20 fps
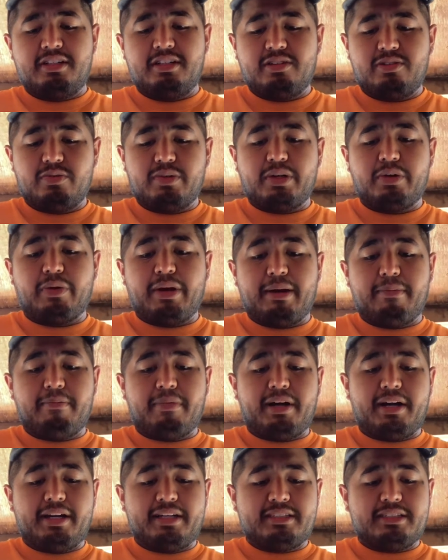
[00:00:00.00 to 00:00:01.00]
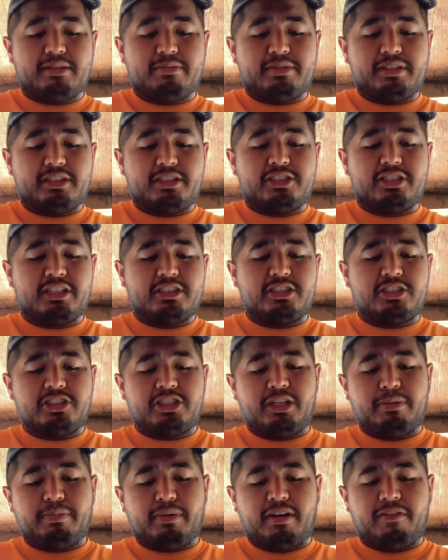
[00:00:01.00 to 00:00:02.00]
Regret buying something that's
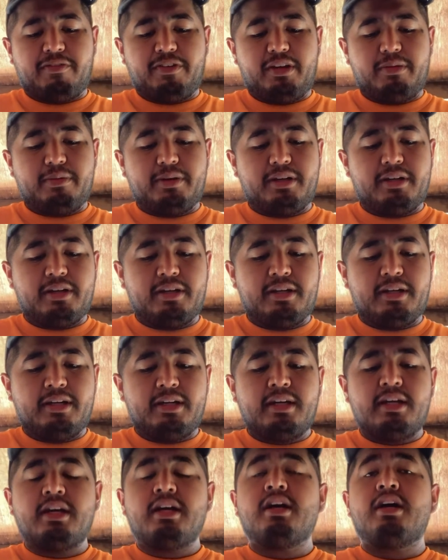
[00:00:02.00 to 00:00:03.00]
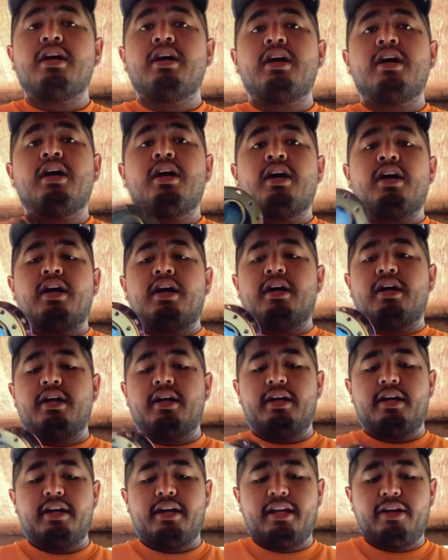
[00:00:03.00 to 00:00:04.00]
cheap off eBay.
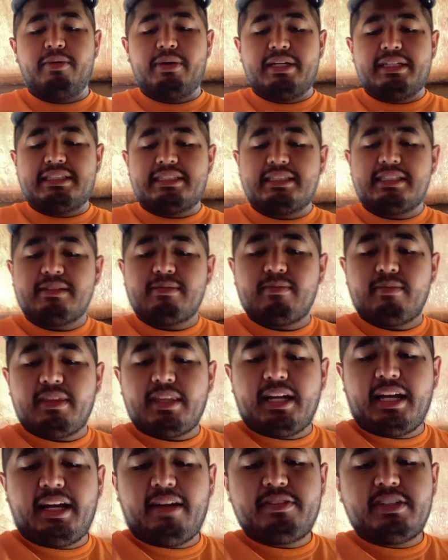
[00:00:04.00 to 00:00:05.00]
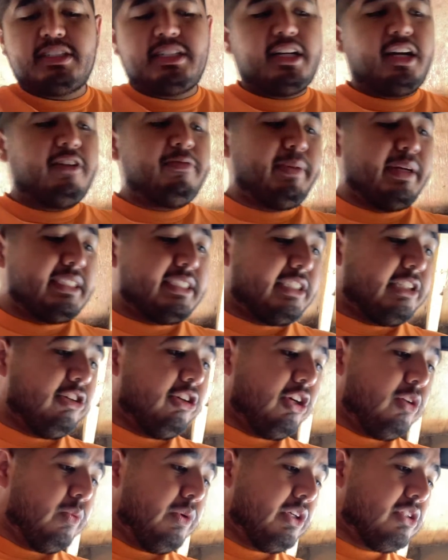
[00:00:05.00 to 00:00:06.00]
Anyways, I have to take off my
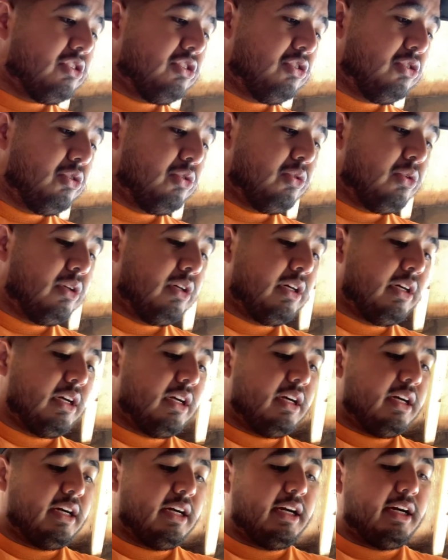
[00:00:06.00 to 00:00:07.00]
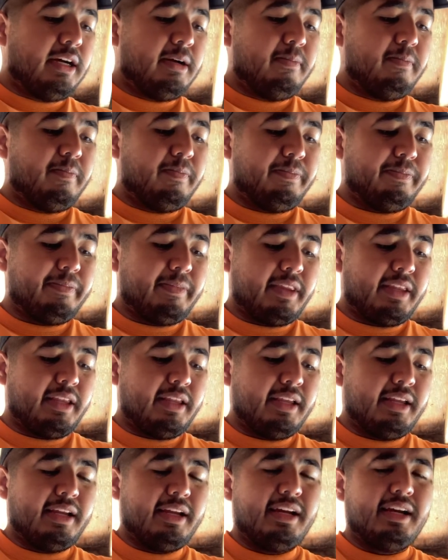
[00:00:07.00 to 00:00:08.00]
steering wheel too.
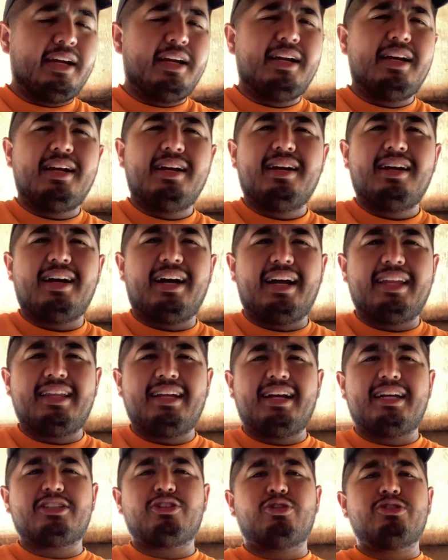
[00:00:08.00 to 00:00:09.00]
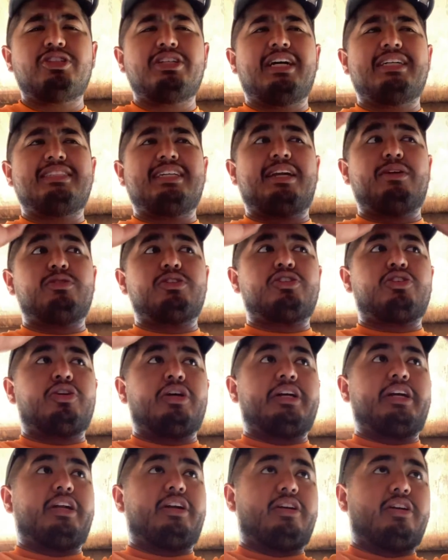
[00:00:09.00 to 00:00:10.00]
I think I told you guys that it was
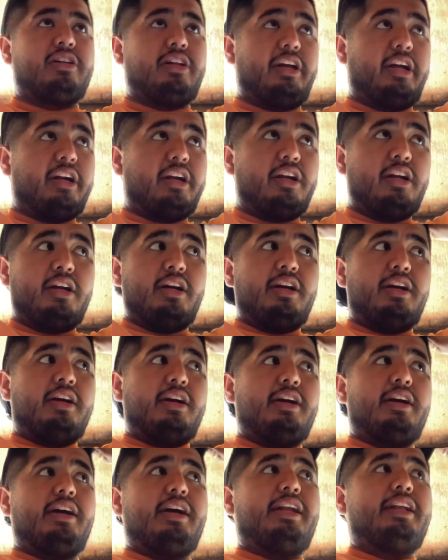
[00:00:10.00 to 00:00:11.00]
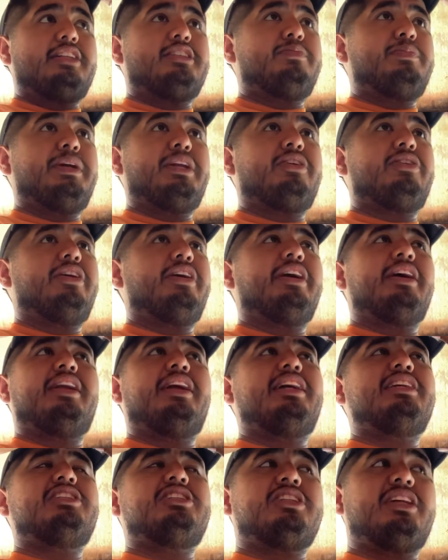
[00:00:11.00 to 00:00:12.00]
crooked earlier, and it's been crooked and
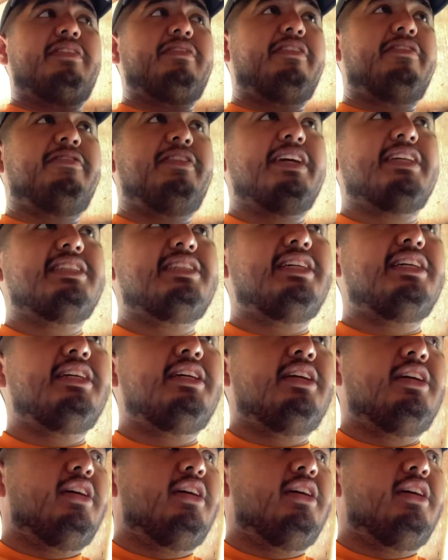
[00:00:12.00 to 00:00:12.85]
I just never fixed it.